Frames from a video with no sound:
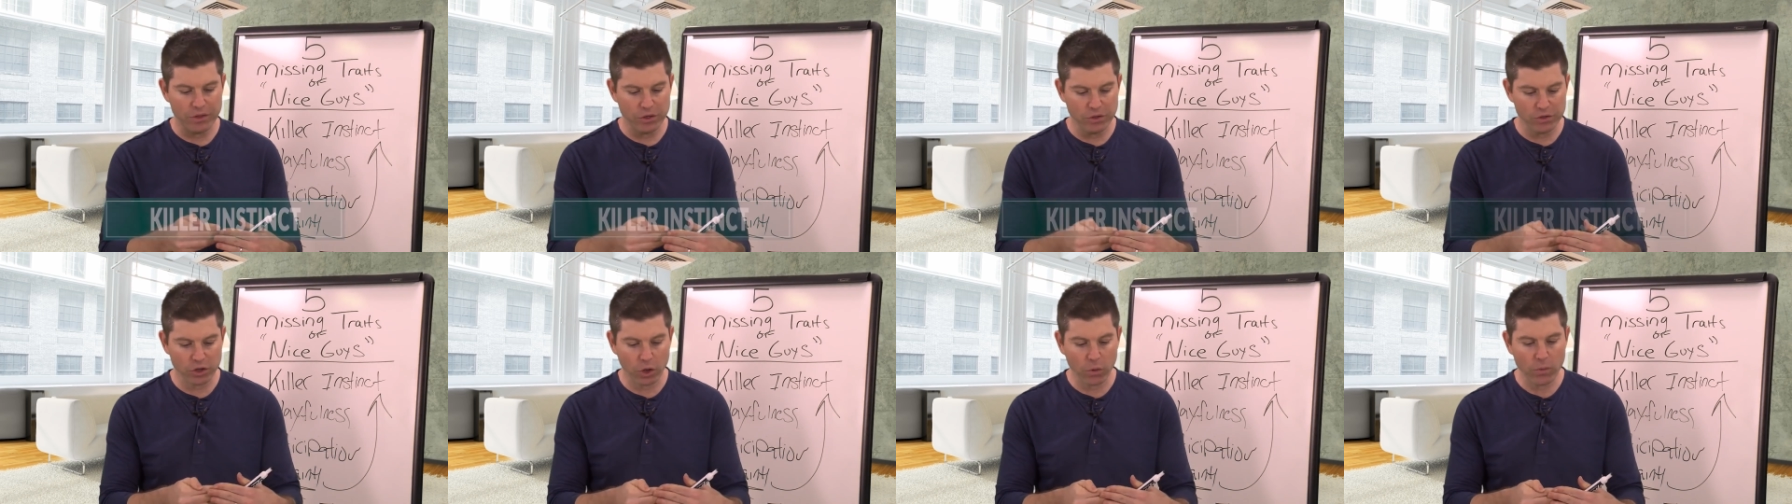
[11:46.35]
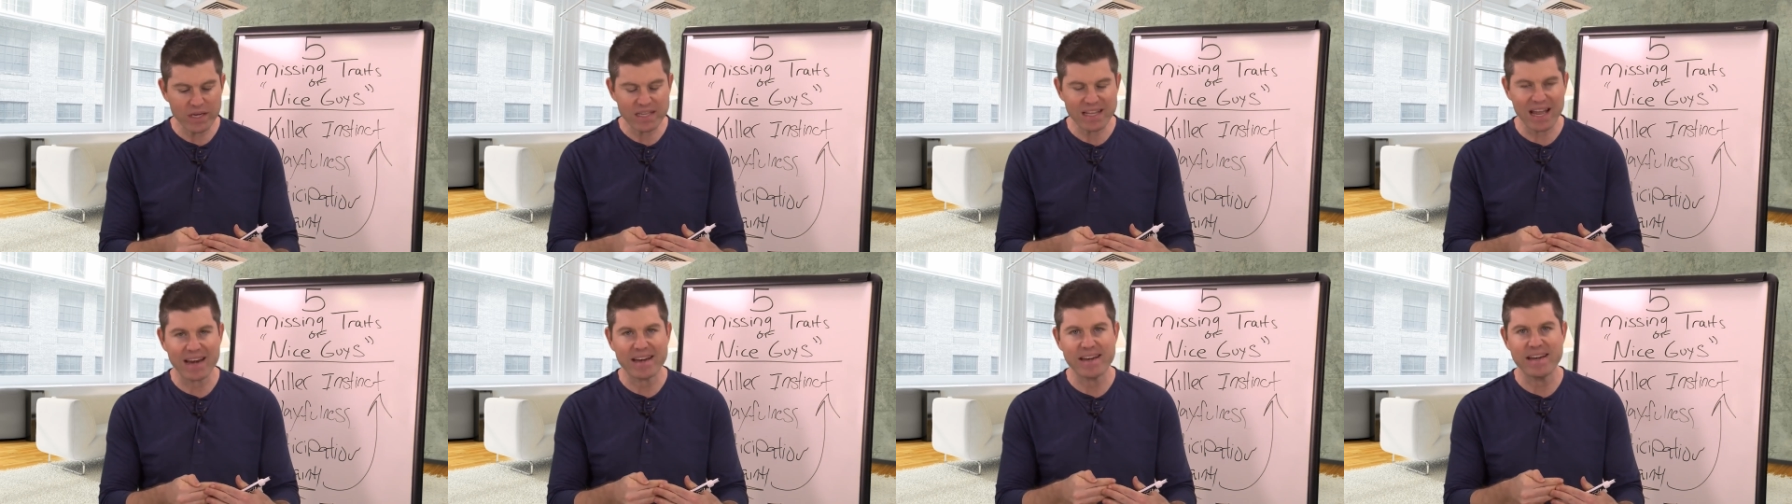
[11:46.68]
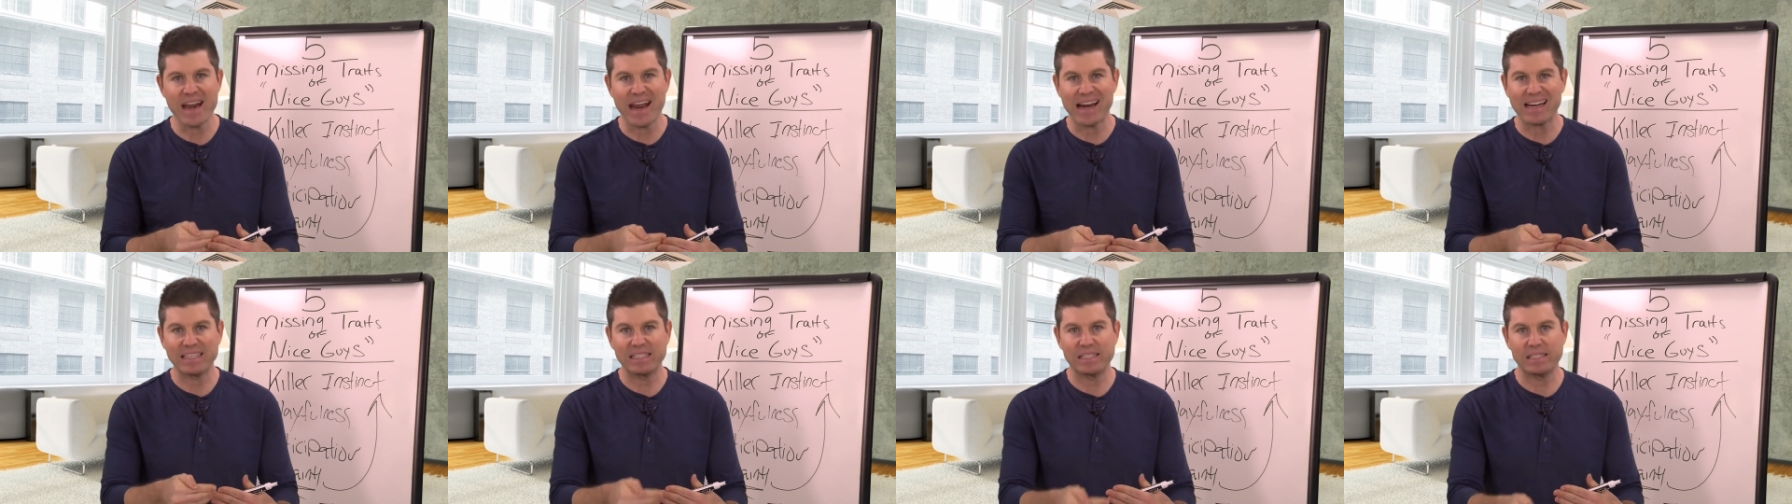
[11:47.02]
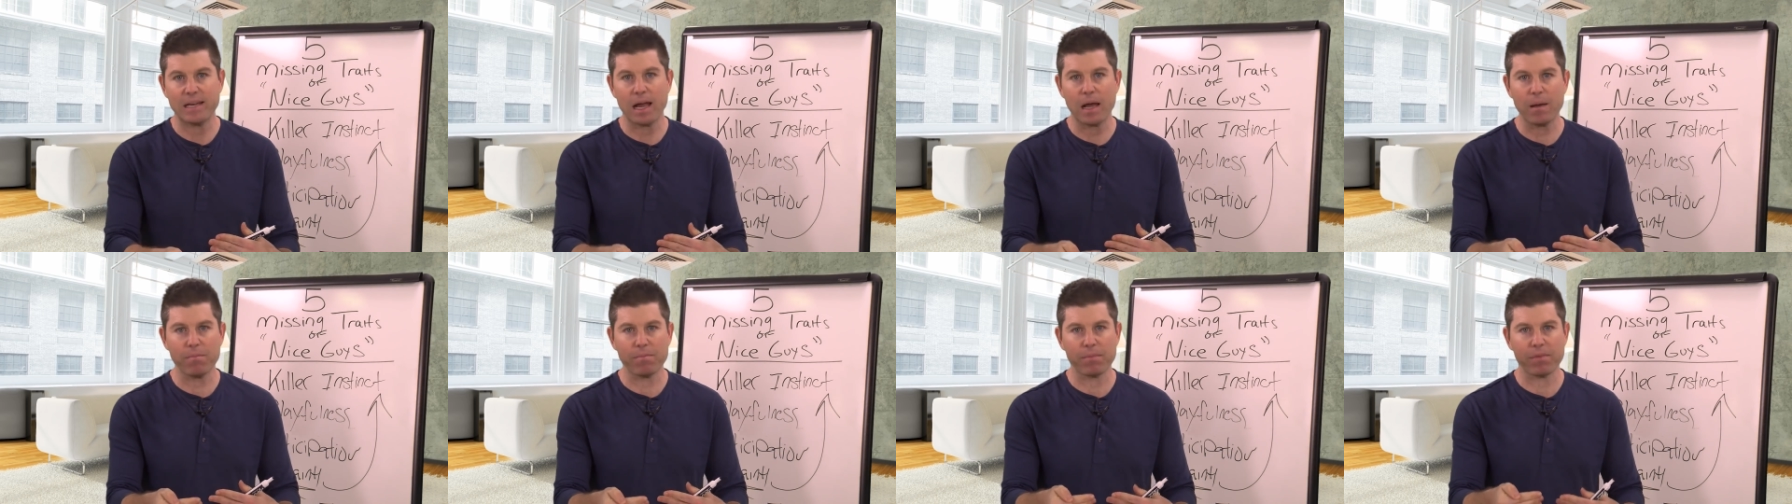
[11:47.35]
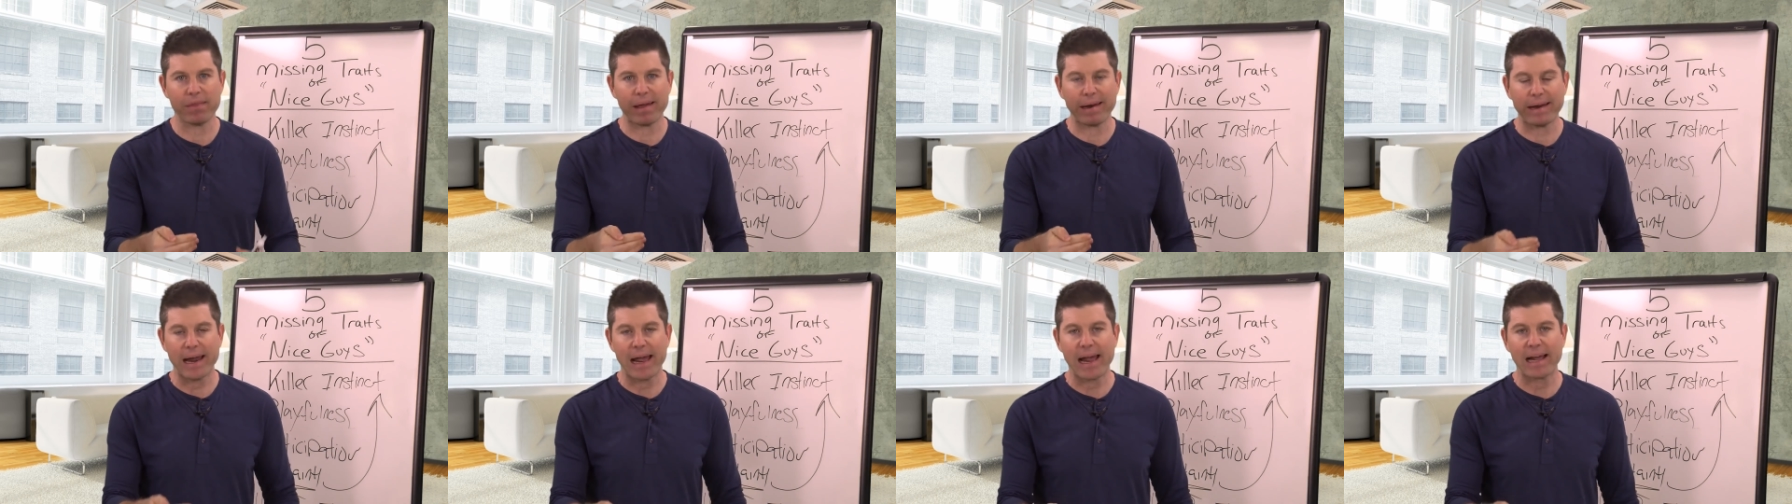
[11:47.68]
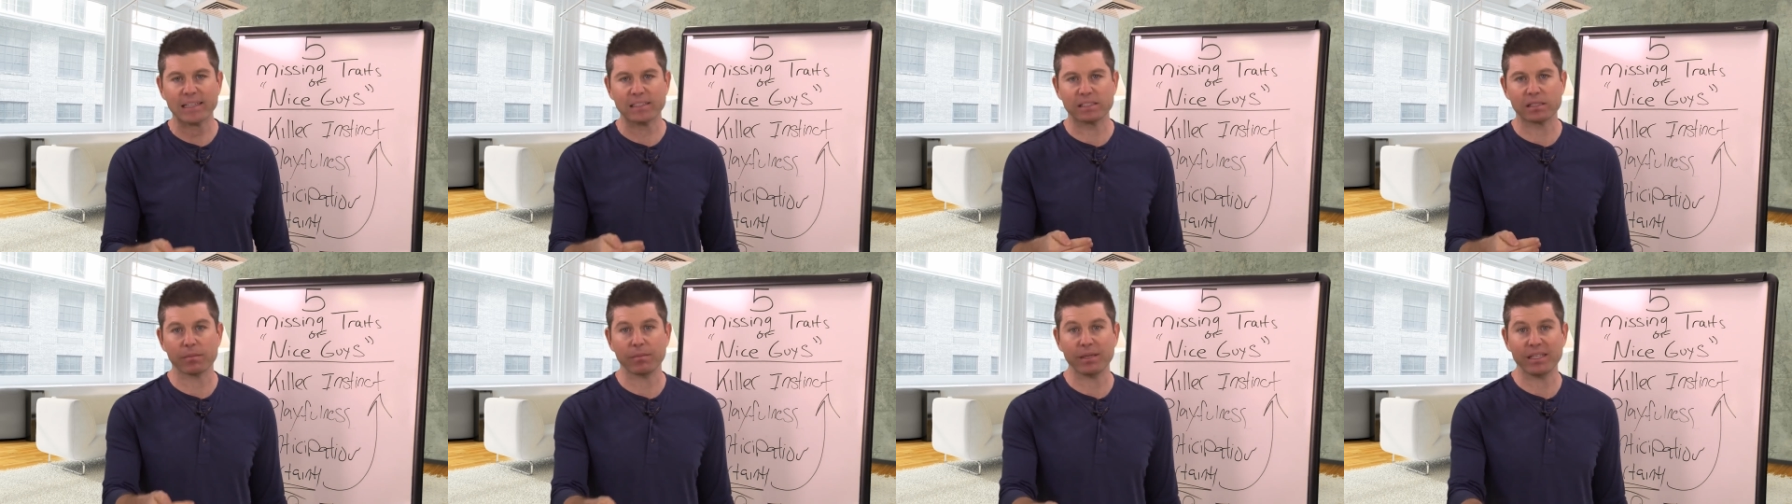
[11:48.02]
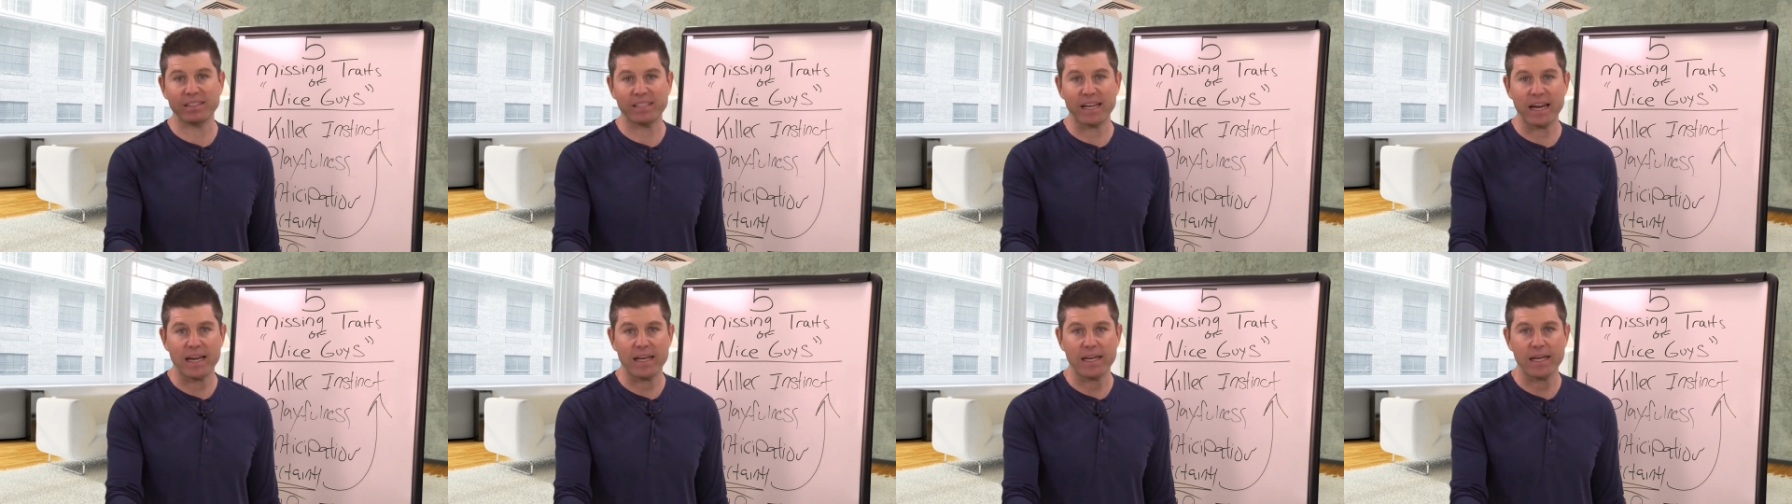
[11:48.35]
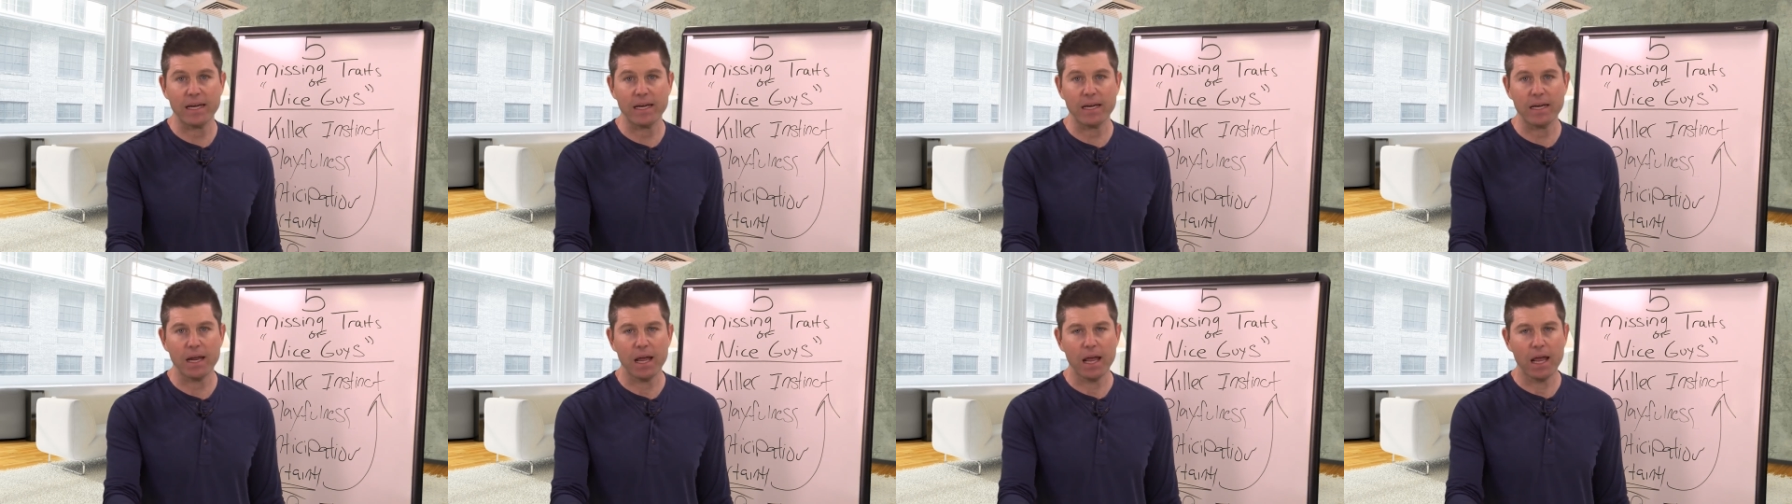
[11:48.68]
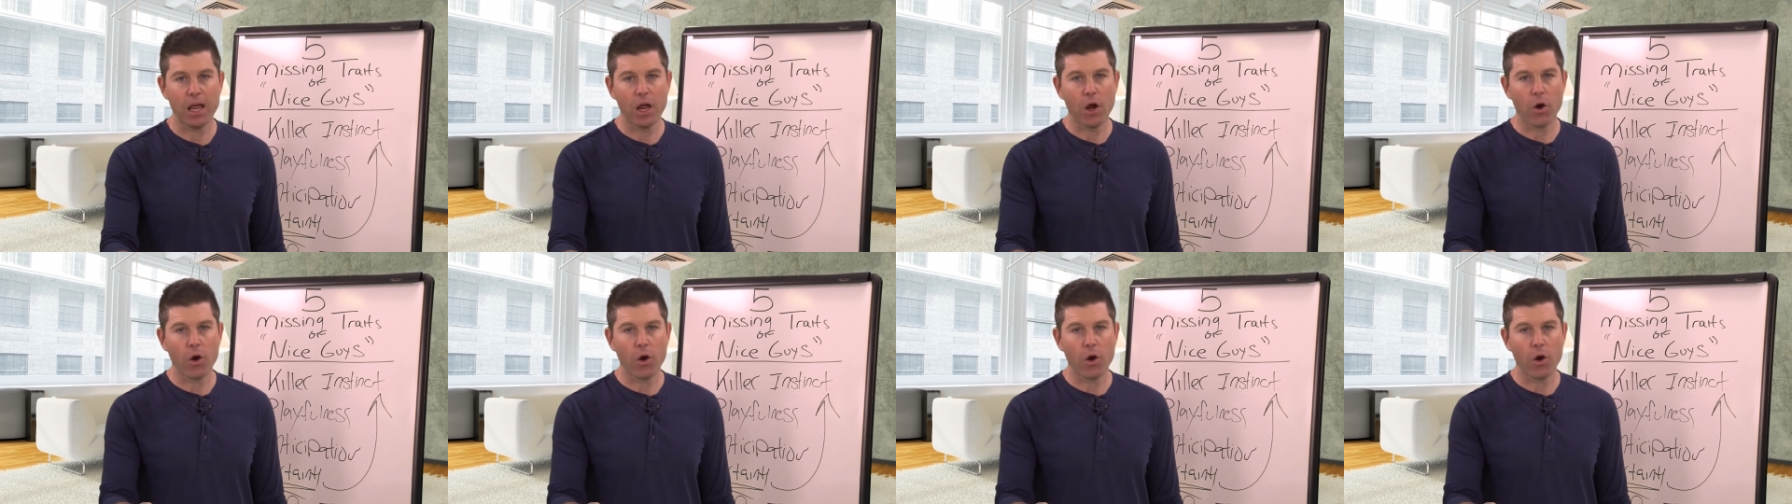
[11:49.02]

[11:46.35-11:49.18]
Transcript: There's always that next step that has to be taken,